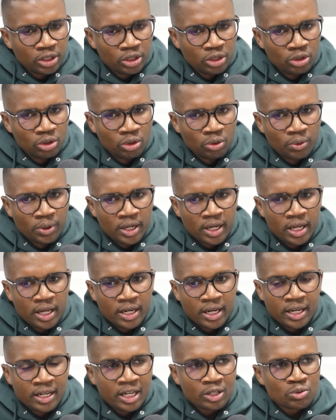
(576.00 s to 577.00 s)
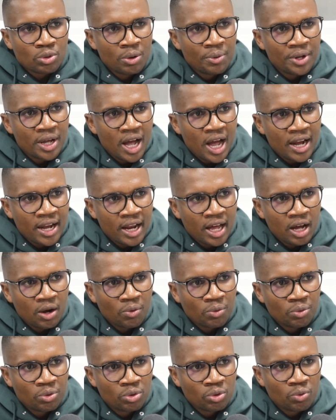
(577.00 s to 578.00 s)
And that's where we are now.
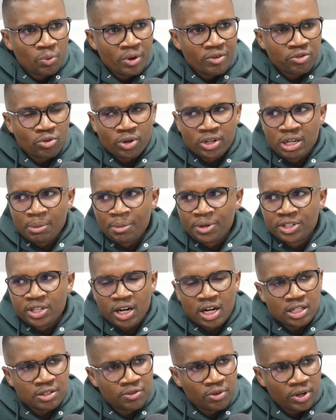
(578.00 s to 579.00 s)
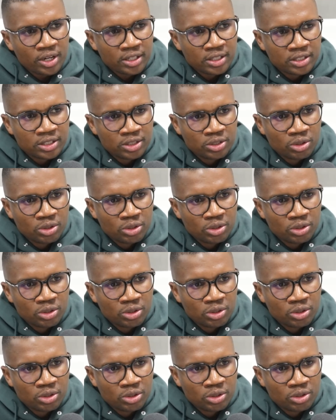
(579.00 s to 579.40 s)
Look, we've got the materials for it.